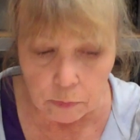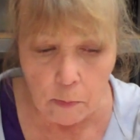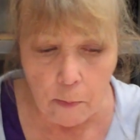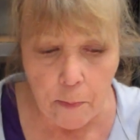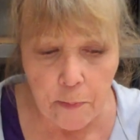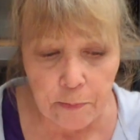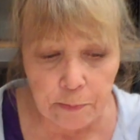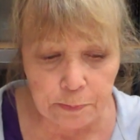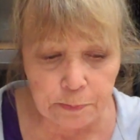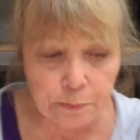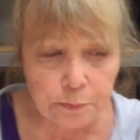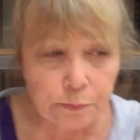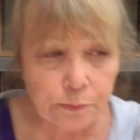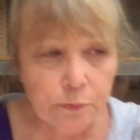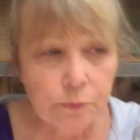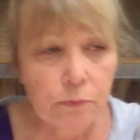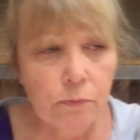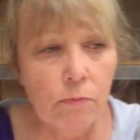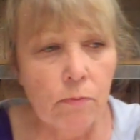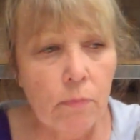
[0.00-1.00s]

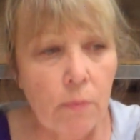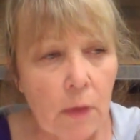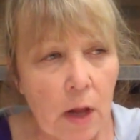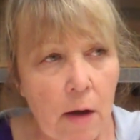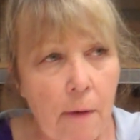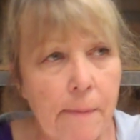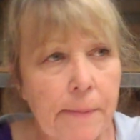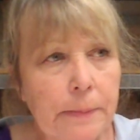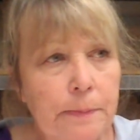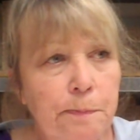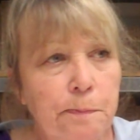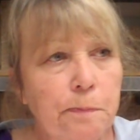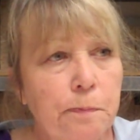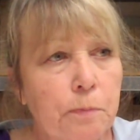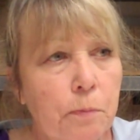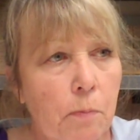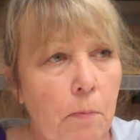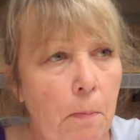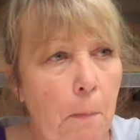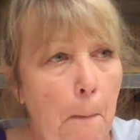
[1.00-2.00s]

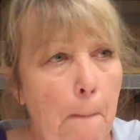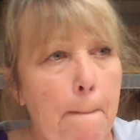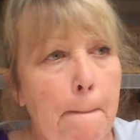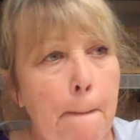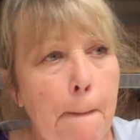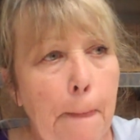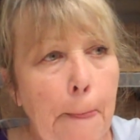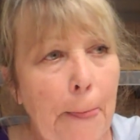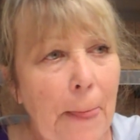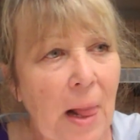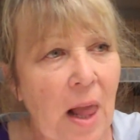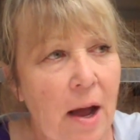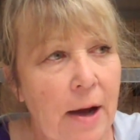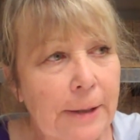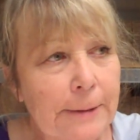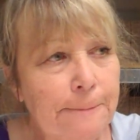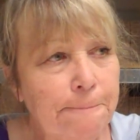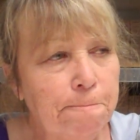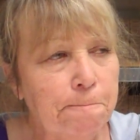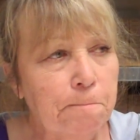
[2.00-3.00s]

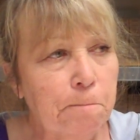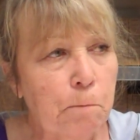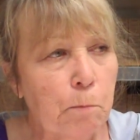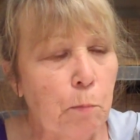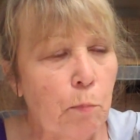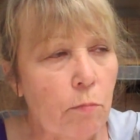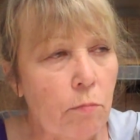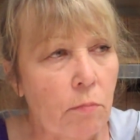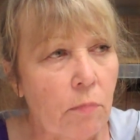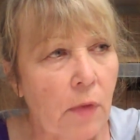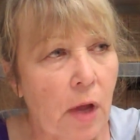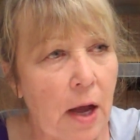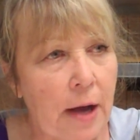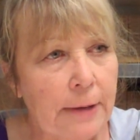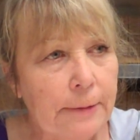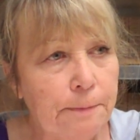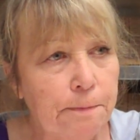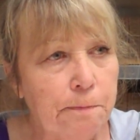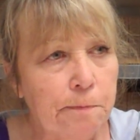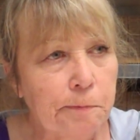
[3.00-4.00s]

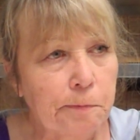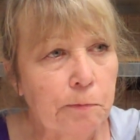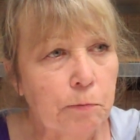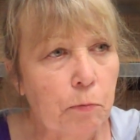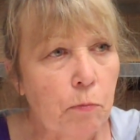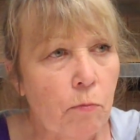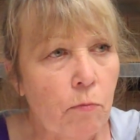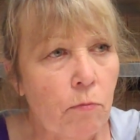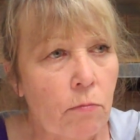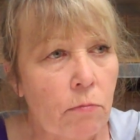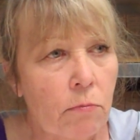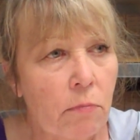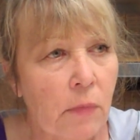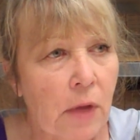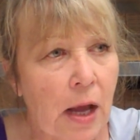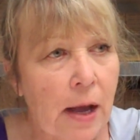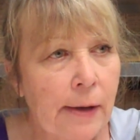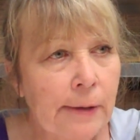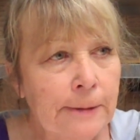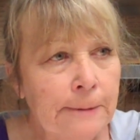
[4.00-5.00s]

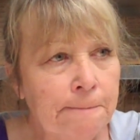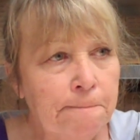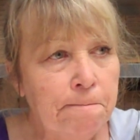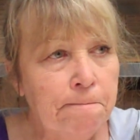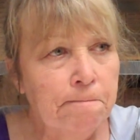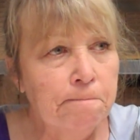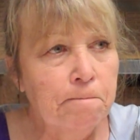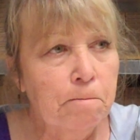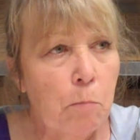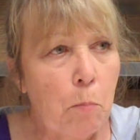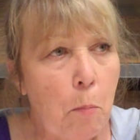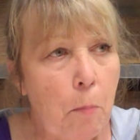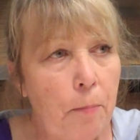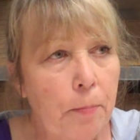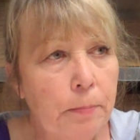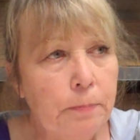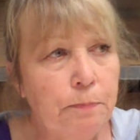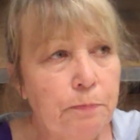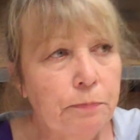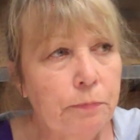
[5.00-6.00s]

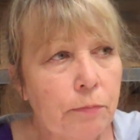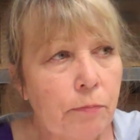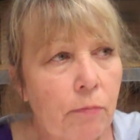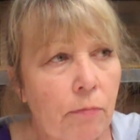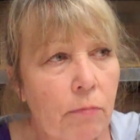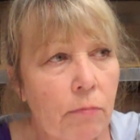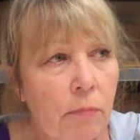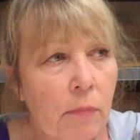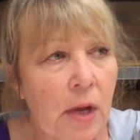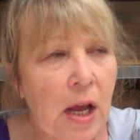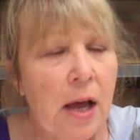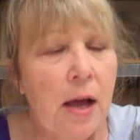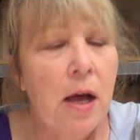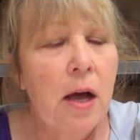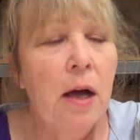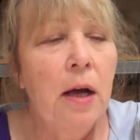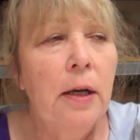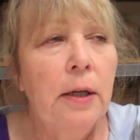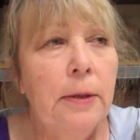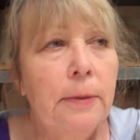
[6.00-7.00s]

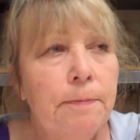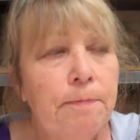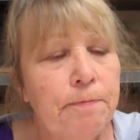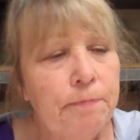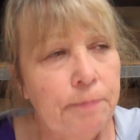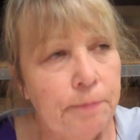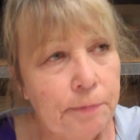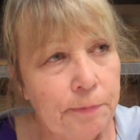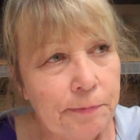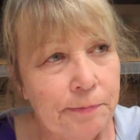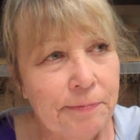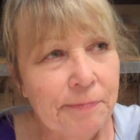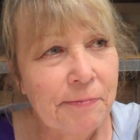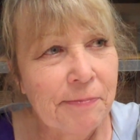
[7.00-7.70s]
Nothing is said.